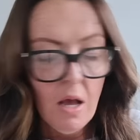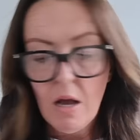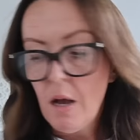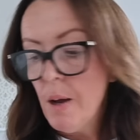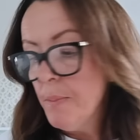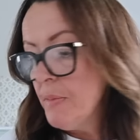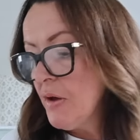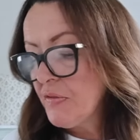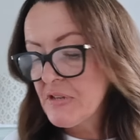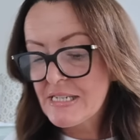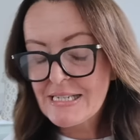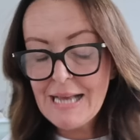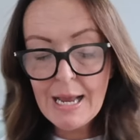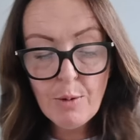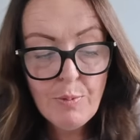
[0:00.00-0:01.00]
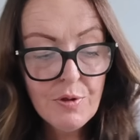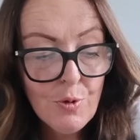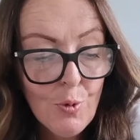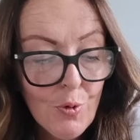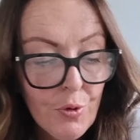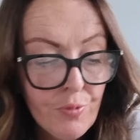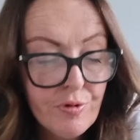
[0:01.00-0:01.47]
The same with
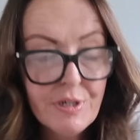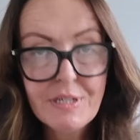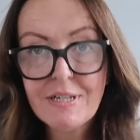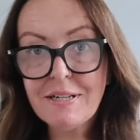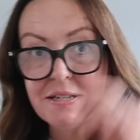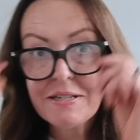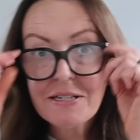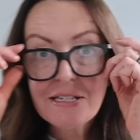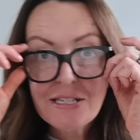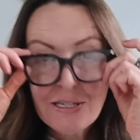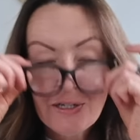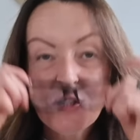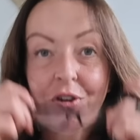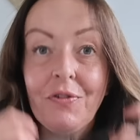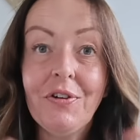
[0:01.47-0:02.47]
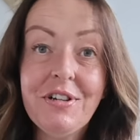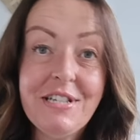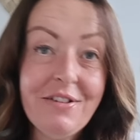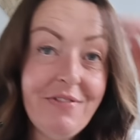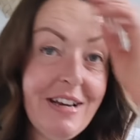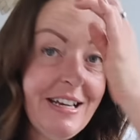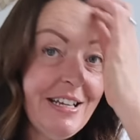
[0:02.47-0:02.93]
all the products, because I find
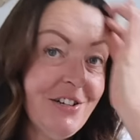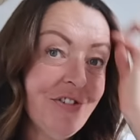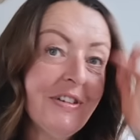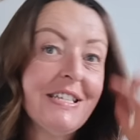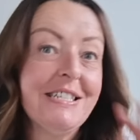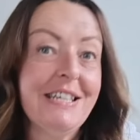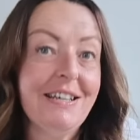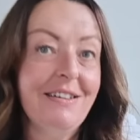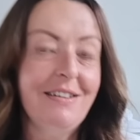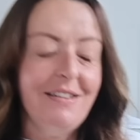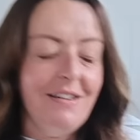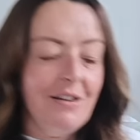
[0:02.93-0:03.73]
it really interesting.